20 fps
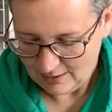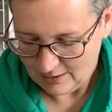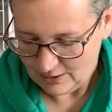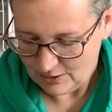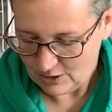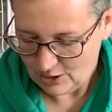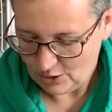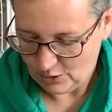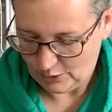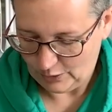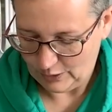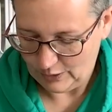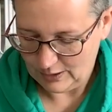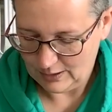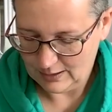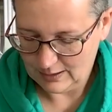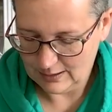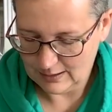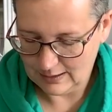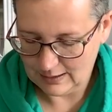Now,
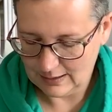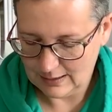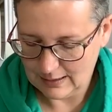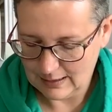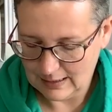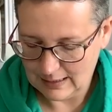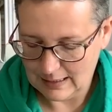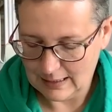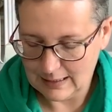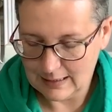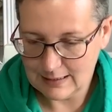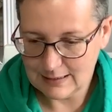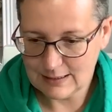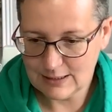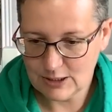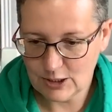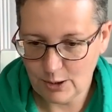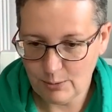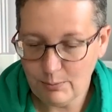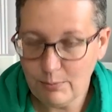
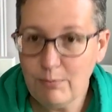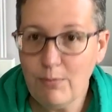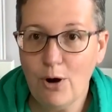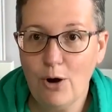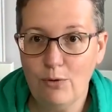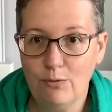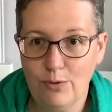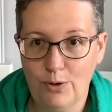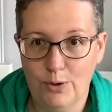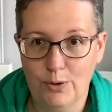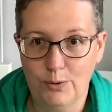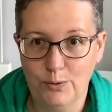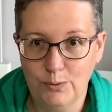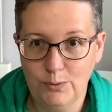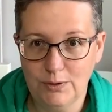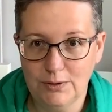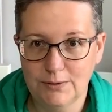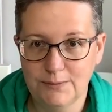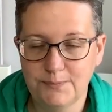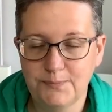
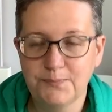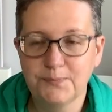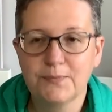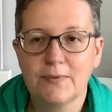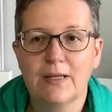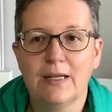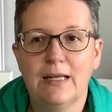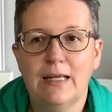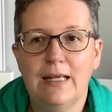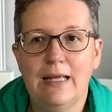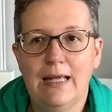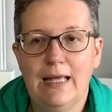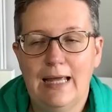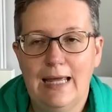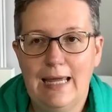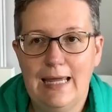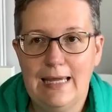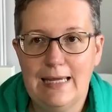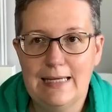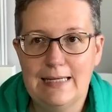tomorrow
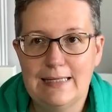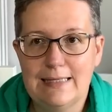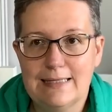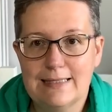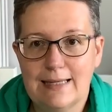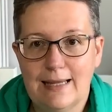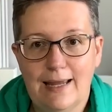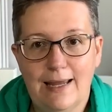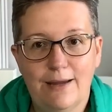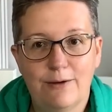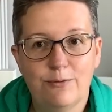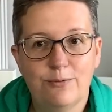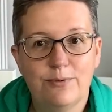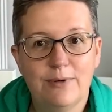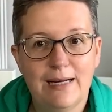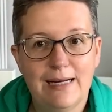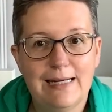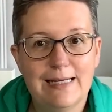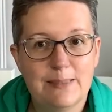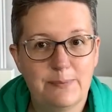is a
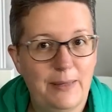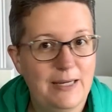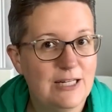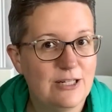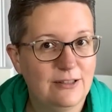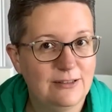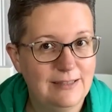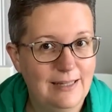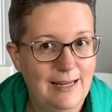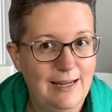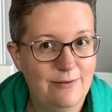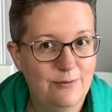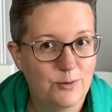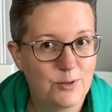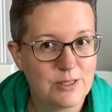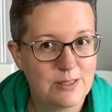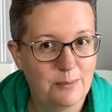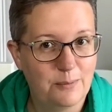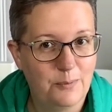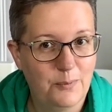really special day for
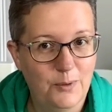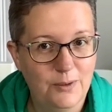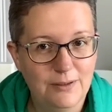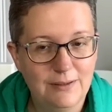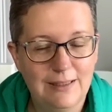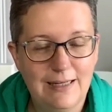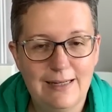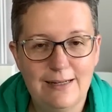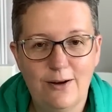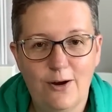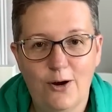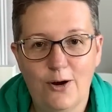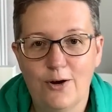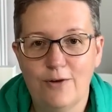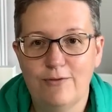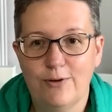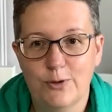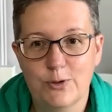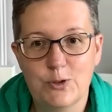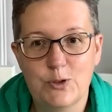someone in our
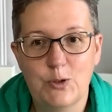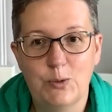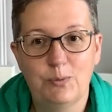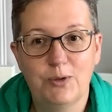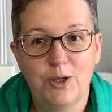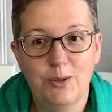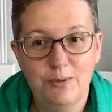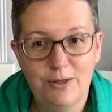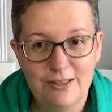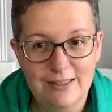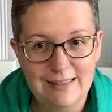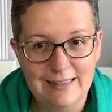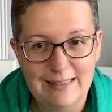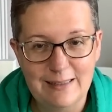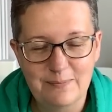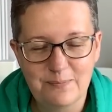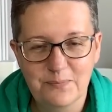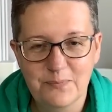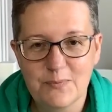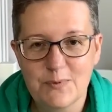Flosstube community.
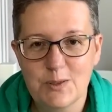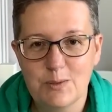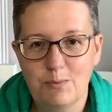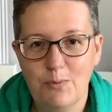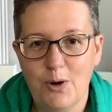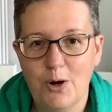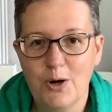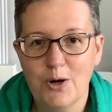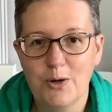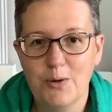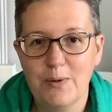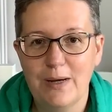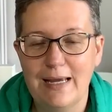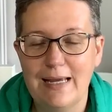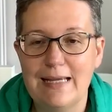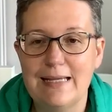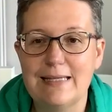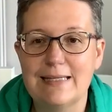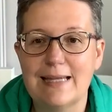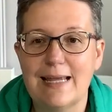Tomorrow
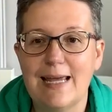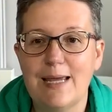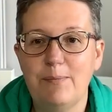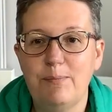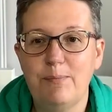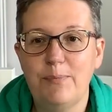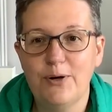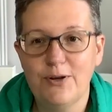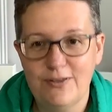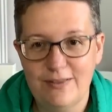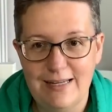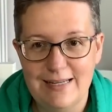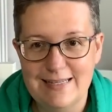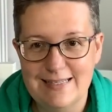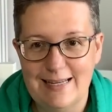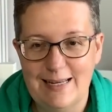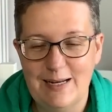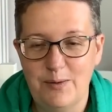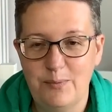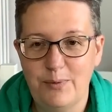is a birthday
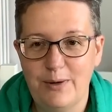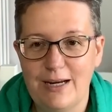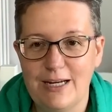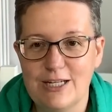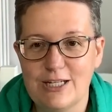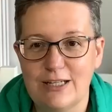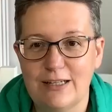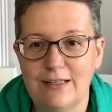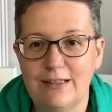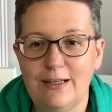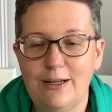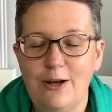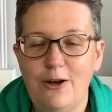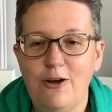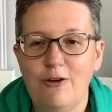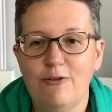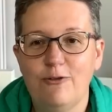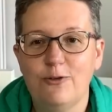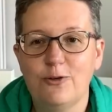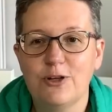celebration
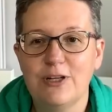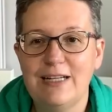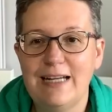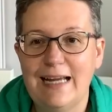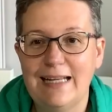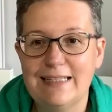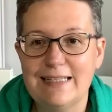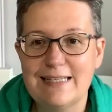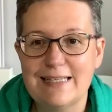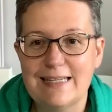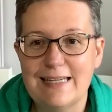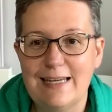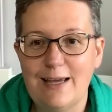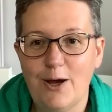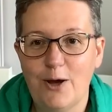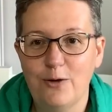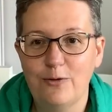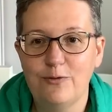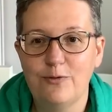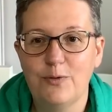for Nancy
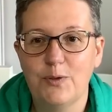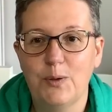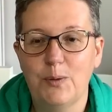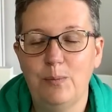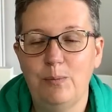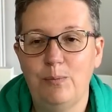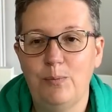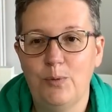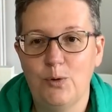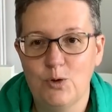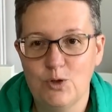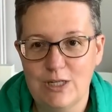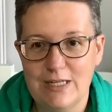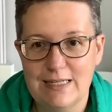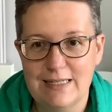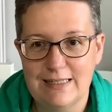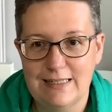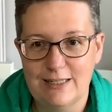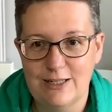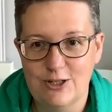of the Bougie
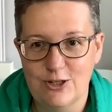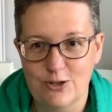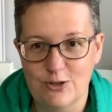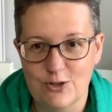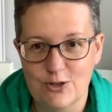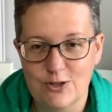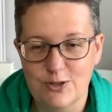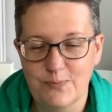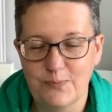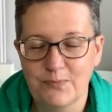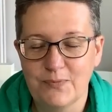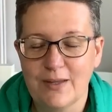Stitchers.